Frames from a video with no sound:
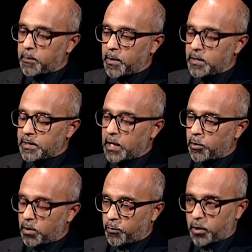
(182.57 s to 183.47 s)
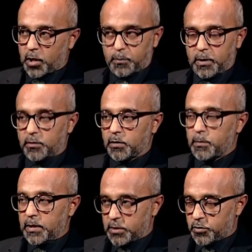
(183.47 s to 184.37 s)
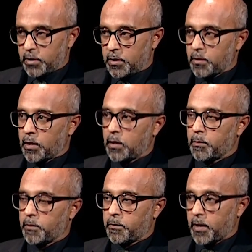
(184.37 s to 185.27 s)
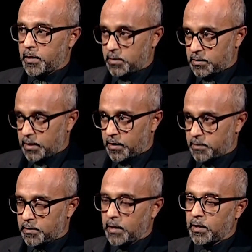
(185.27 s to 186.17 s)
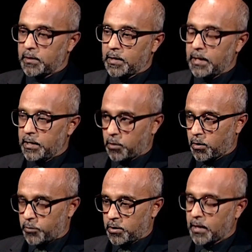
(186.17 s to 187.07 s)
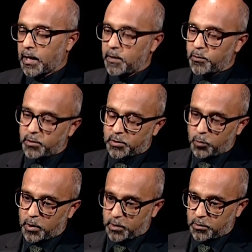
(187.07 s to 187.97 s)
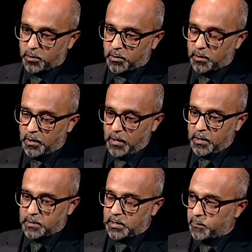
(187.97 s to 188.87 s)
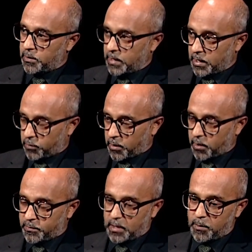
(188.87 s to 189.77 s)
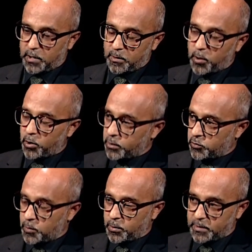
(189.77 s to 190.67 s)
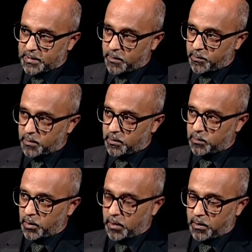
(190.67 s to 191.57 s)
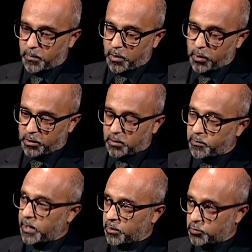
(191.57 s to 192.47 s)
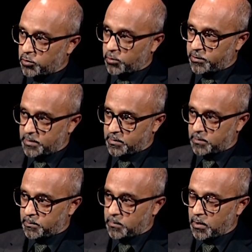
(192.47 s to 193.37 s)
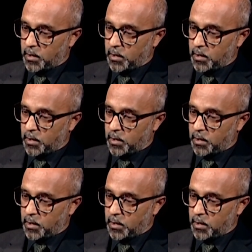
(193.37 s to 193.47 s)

main area of work has been on military um, fighter jets mm-hmm. and helicopters. I have also worked on civil aircraft, namely the Boeing 777. Um, I worked on the flight control system